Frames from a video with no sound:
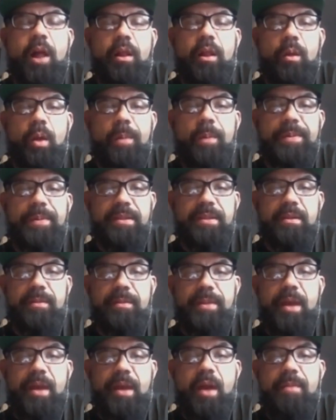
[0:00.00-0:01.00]
up is going to
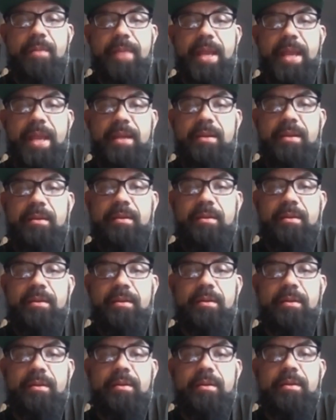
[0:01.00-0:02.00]
be automated.
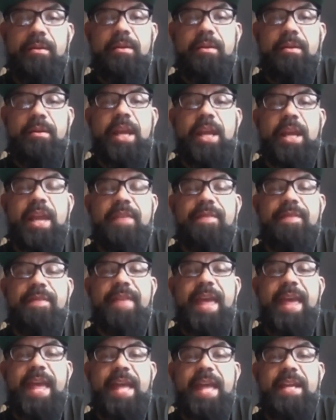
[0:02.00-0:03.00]
And
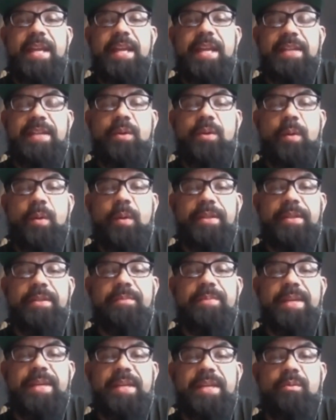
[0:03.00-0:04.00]
then it's going to
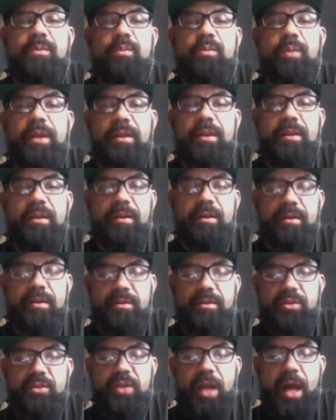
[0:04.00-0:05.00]
be the realtor's
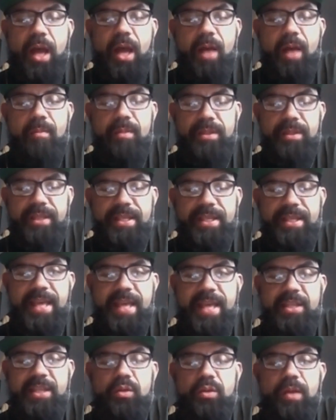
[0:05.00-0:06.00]
job to
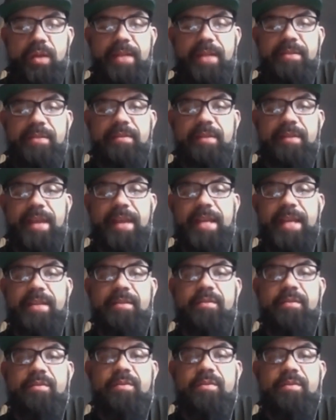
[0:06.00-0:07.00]
then translate
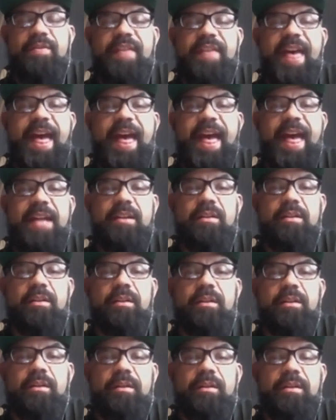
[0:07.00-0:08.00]
that
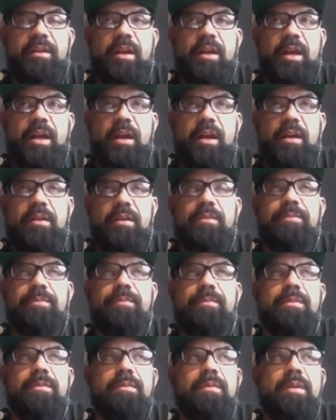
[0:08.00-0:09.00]
uh,
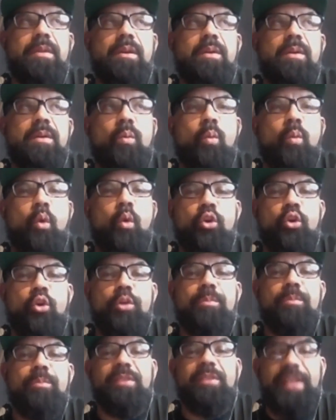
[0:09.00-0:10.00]

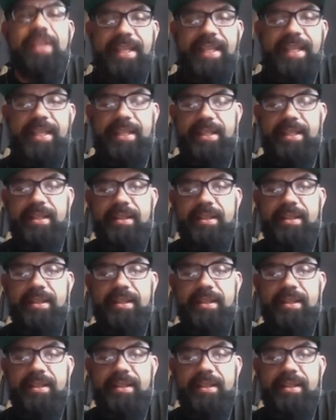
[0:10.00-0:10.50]
warm lead